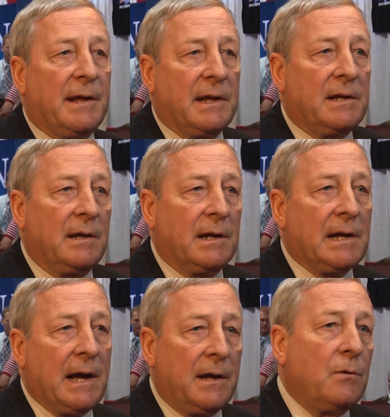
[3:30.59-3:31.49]
I think, a
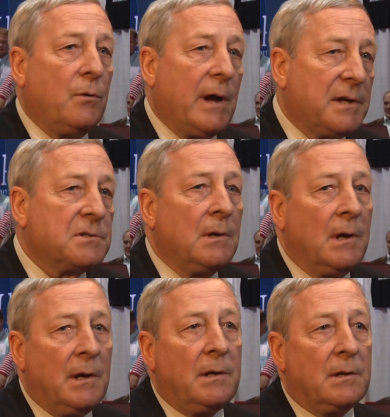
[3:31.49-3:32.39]
guy who has,
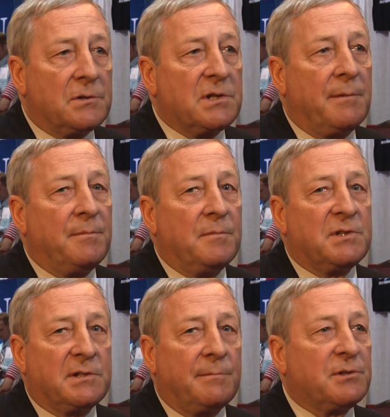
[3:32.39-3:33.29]
you know, some
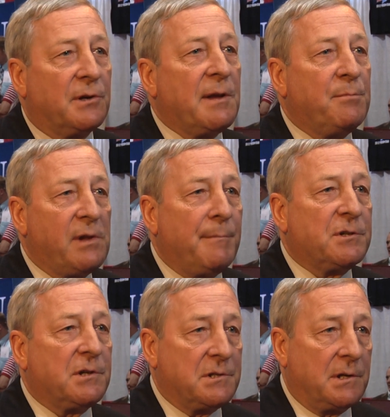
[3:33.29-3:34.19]
certainly
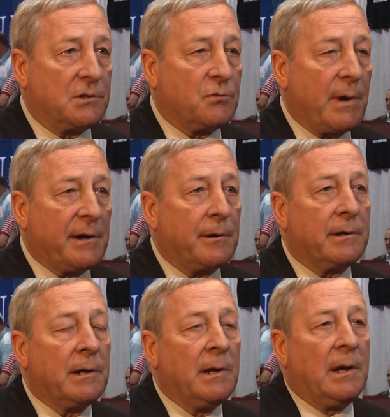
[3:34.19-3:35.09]
blemishes in his
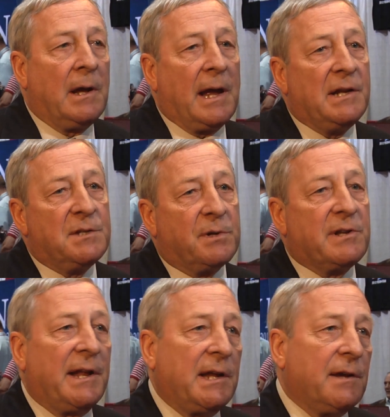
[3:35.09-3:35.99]
record, and he's
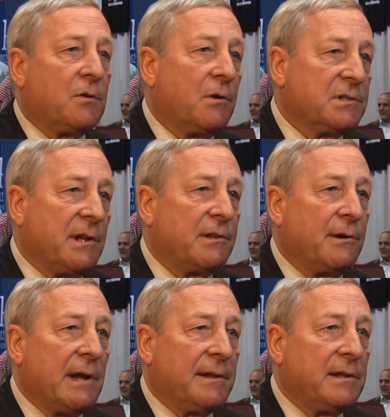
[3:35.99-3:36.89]
pretending, of course, that they're
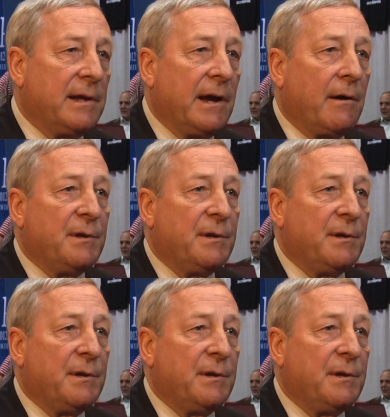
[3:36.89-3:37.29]
not there.